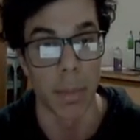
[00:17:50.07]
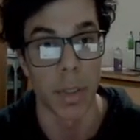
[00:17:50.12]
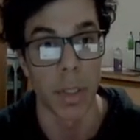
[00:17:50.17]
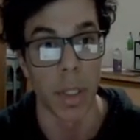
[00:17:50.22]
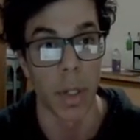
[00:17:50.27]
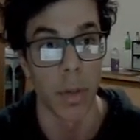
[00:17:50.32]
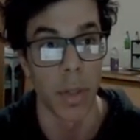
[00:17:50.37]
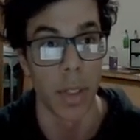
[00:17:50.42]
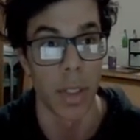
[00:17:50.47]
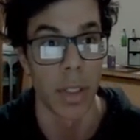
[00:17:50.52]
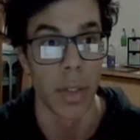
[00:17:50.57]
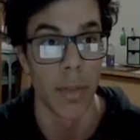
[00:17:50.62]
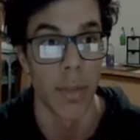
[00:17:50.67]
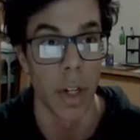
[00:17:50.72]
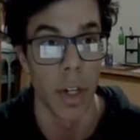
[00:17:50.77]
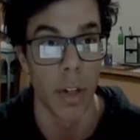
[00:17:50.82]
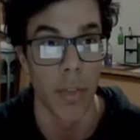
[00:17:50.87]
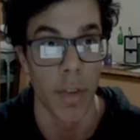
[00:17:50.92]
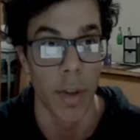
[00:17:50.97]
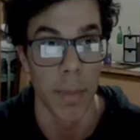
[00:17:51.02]
So this is a
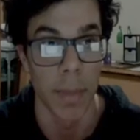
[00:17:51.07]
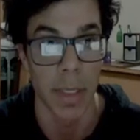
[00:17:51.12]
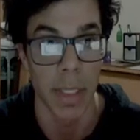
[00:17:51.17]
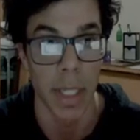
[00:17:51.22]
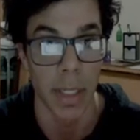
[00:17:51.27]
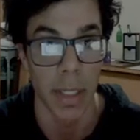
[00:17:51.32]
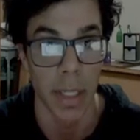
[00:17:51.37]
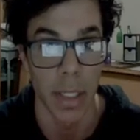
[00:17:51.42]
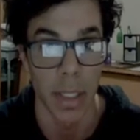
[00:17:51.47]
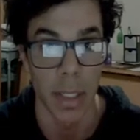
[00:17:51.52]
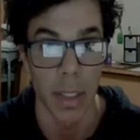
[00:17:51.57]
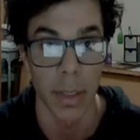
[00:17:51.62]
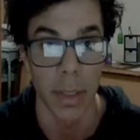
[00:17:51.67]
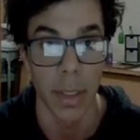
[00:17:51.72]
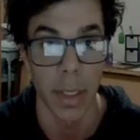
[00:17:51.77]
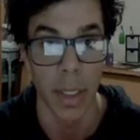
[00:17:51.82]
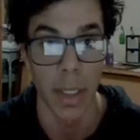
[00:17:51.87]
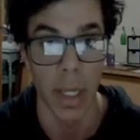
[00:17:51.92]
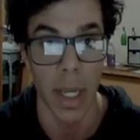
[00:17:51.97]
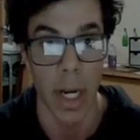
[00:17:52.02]
very famous technique.
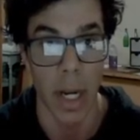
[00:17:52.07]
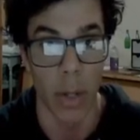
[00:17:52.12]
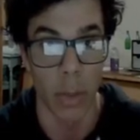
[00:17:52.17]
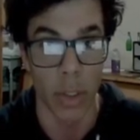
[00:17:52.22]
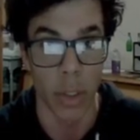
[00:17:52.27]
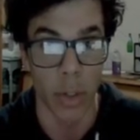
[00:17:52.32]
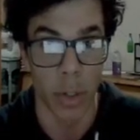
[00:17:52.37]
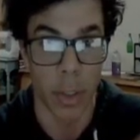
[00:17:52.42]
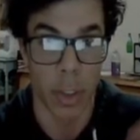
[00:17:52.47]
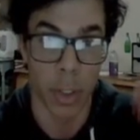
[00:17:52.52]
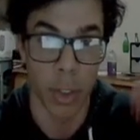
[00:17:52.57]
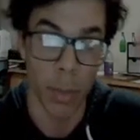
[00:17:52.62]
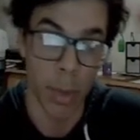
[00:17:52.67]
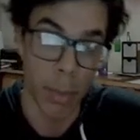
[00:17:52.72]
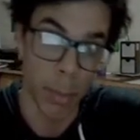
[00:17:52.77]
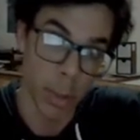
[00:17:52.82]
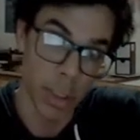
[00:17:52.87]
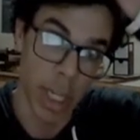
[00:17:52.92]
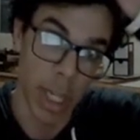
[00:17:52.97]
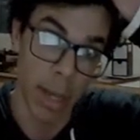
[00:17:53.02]
Again, I'll show you to you
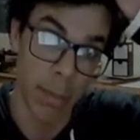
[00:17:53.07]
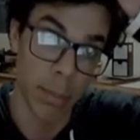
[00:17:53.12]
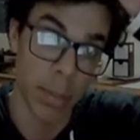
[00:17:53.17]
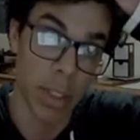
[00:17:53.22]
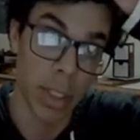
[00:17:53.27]
one more time.